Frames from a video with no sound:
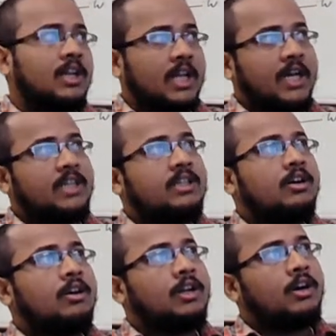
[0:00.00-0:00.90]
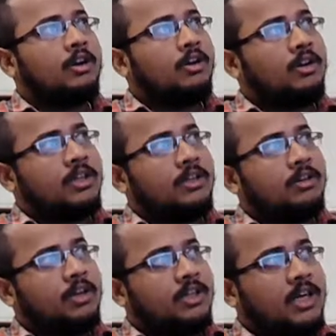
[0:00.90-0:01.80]
line or
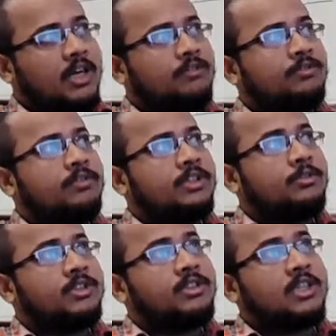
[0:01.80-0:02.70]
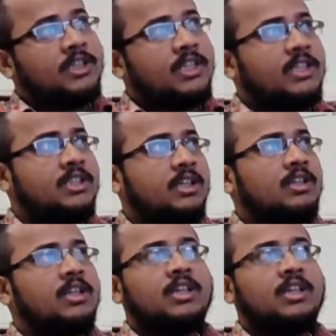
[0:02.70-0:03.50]
a curve using the regression,